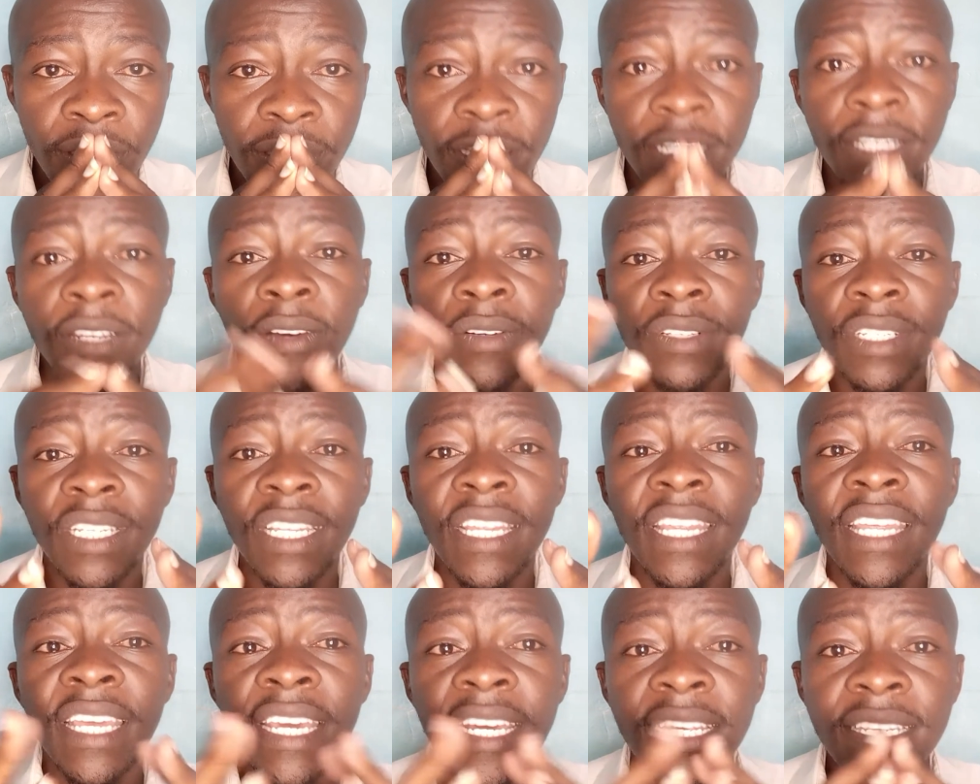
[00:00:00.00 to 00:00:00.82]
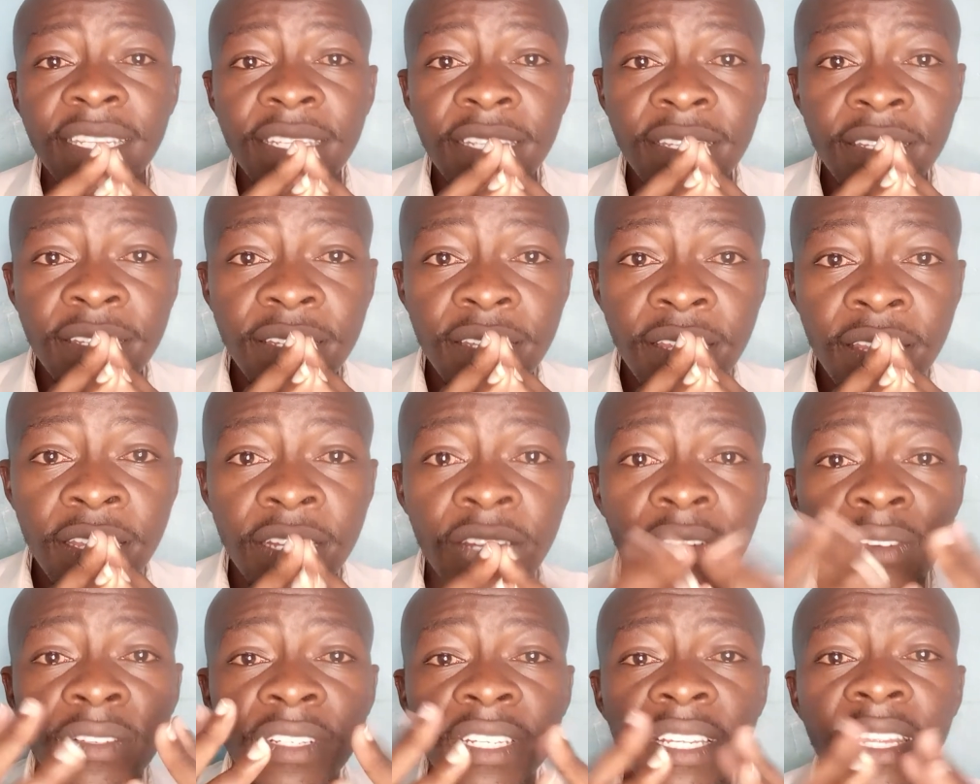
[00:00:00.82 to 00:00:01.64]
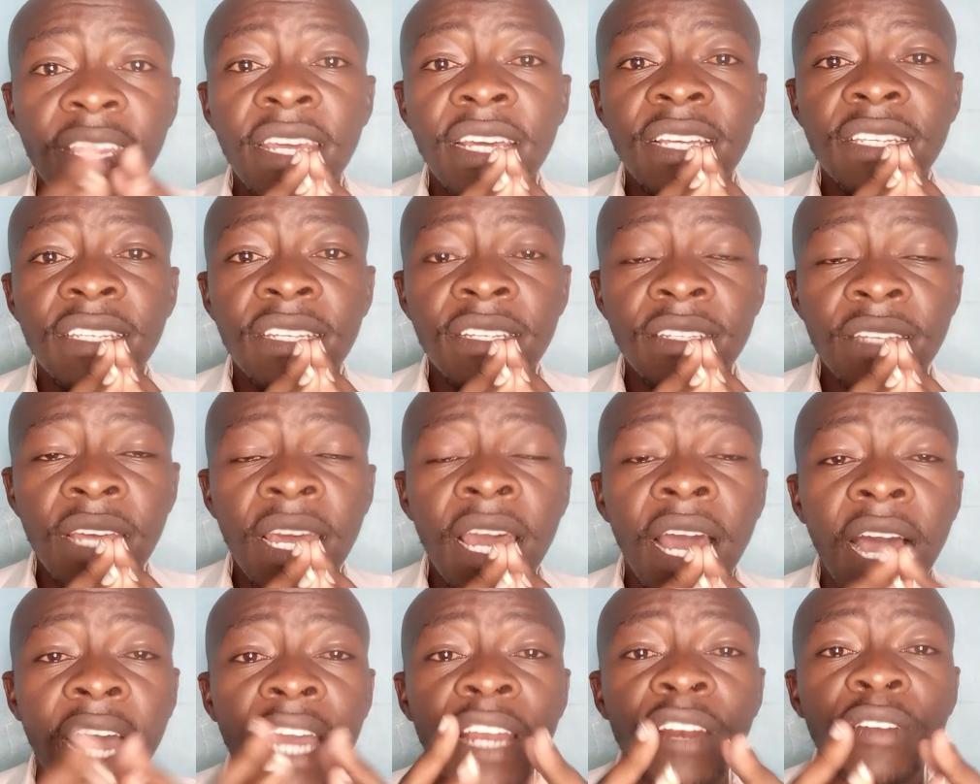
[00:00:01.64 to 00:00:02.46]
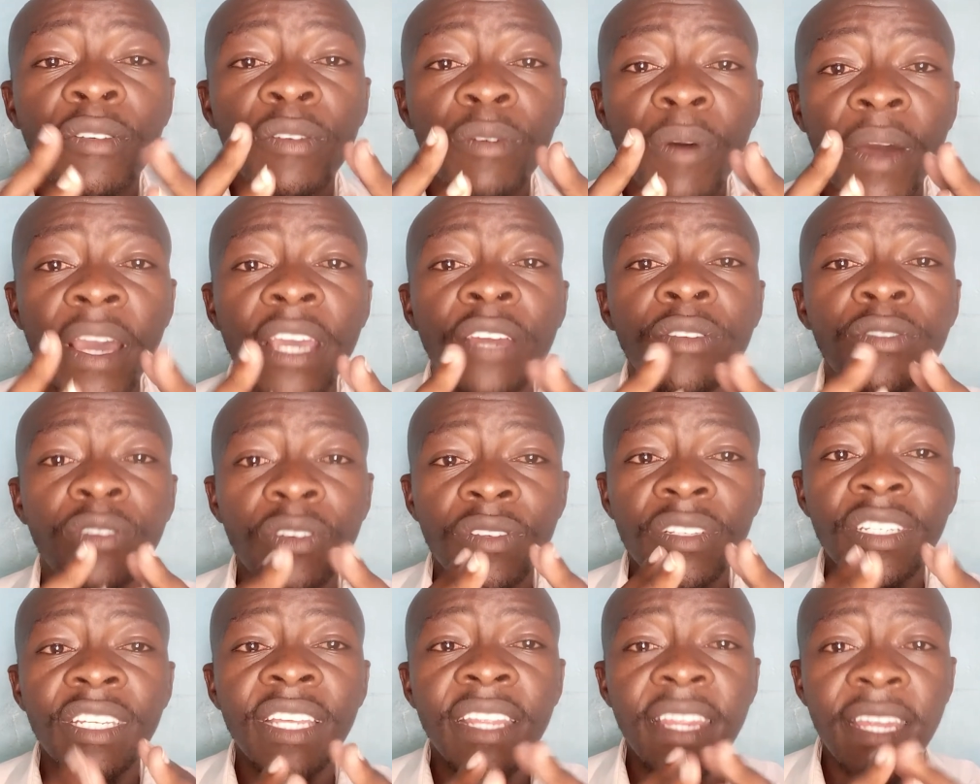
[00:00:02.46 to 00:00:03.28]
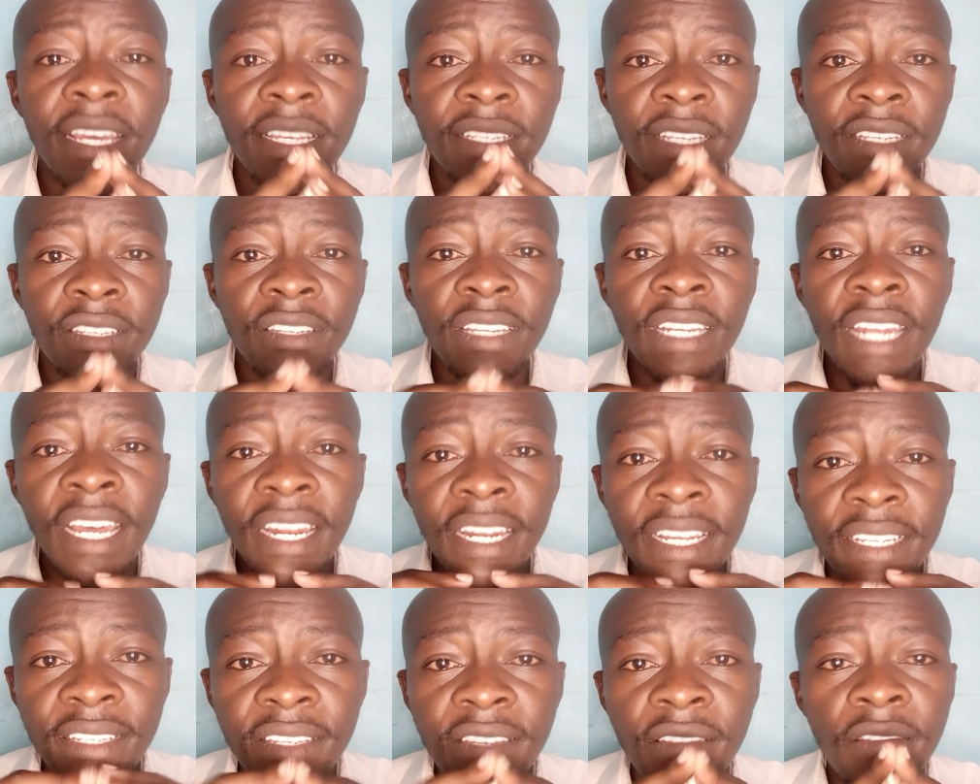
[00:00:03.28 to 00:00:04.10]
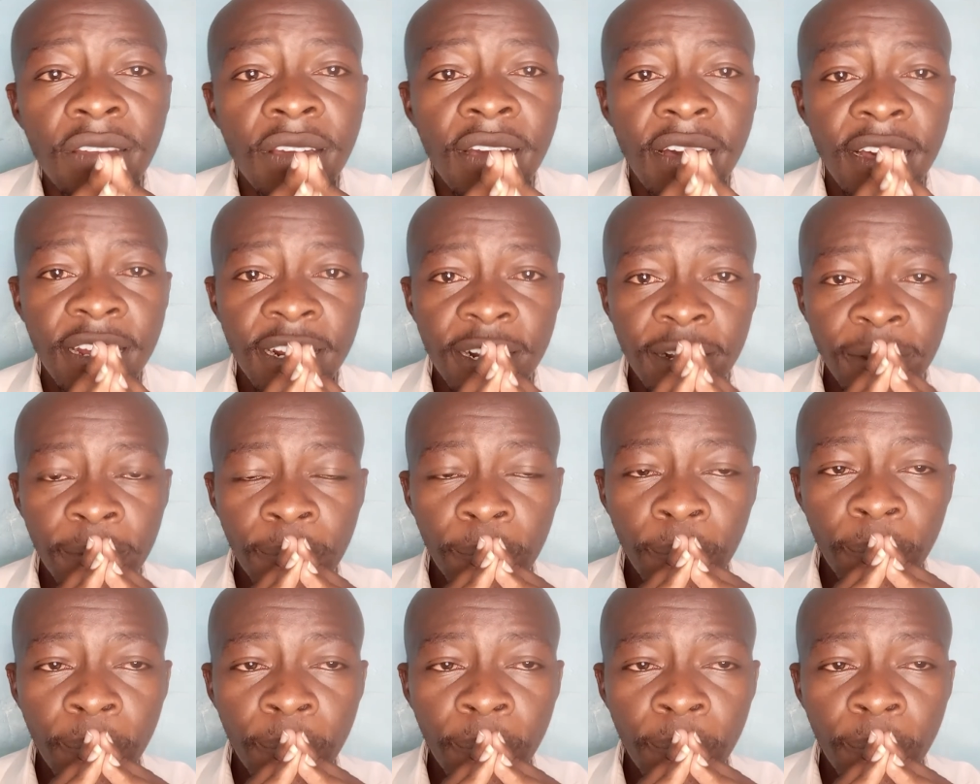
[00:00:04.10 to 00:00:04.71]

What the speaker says: They don't see the essence. They don't see the essence. I know why you don't see the essence in an SGR.